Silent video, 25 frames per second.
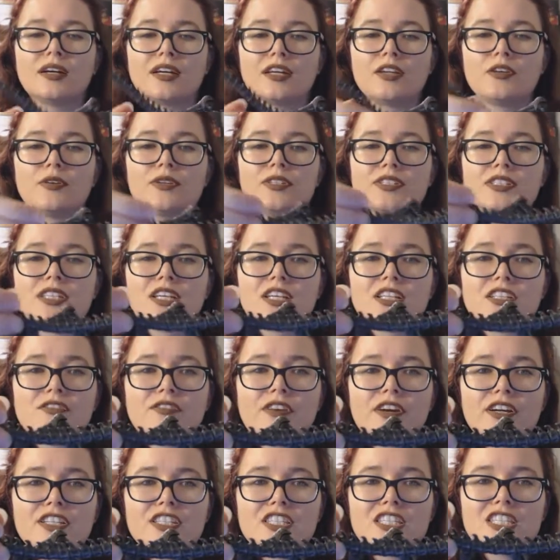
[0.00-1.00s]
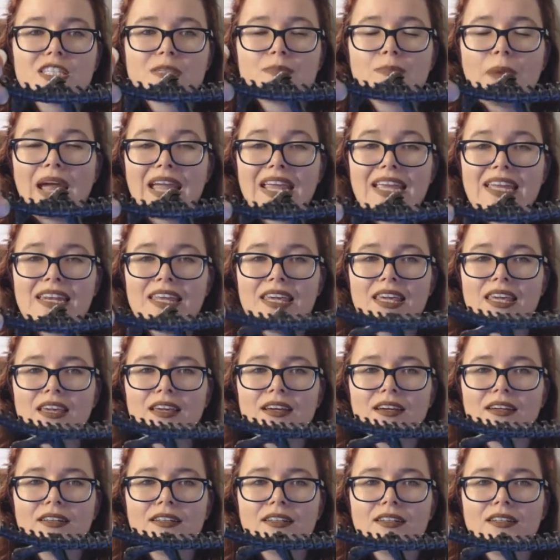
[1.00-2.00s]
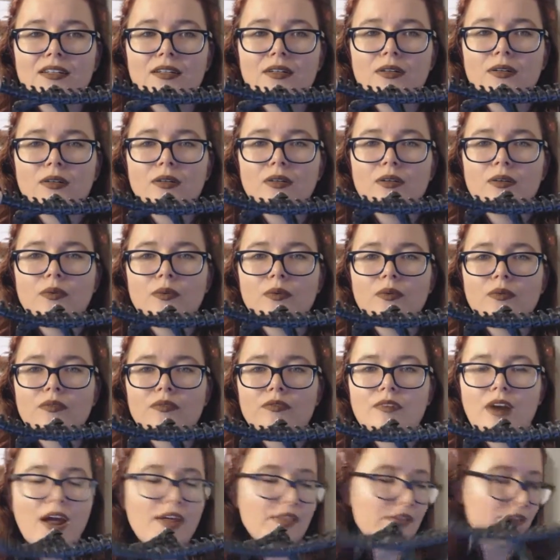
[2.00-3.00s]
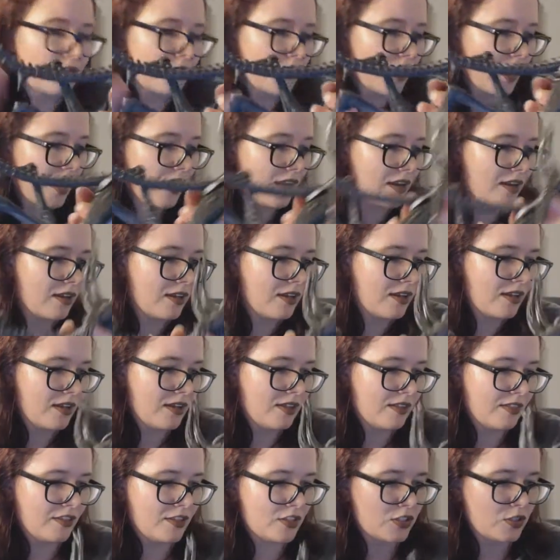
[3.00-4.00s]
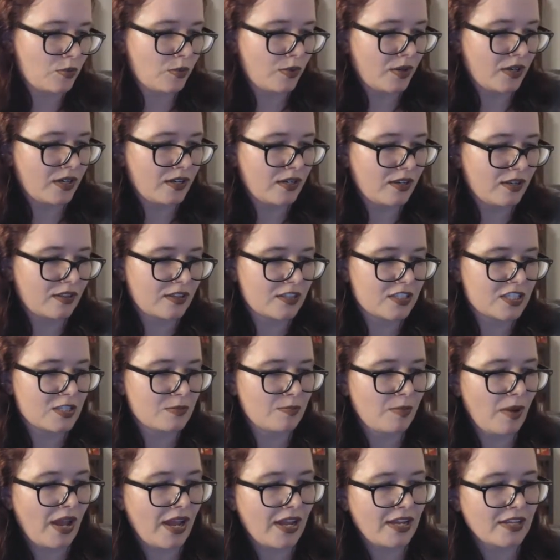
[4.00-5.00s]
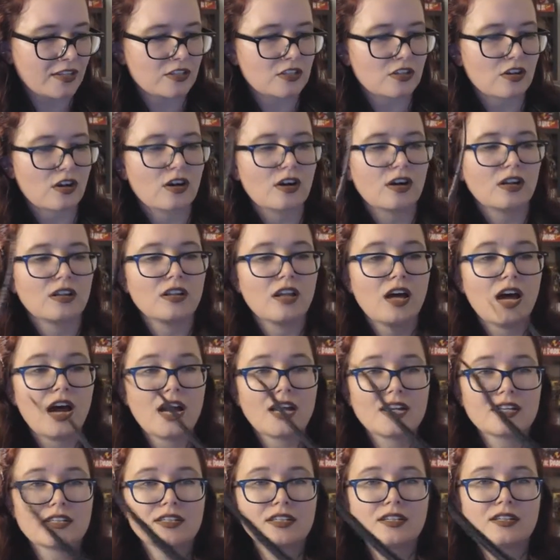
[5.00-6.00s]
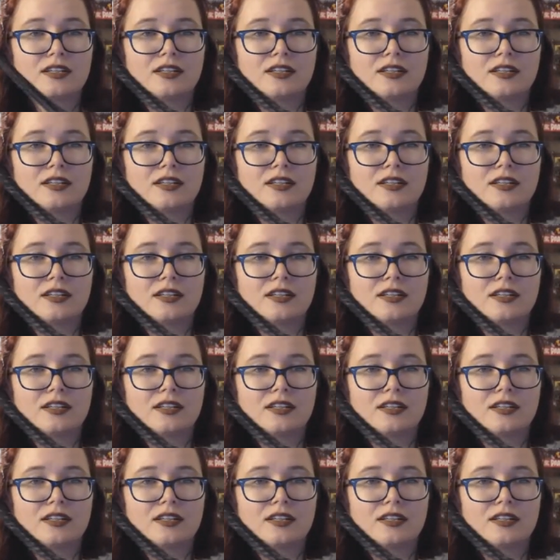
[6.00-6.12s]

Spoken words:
like you can see it's very spiny, rather than this one, the spines are a lot,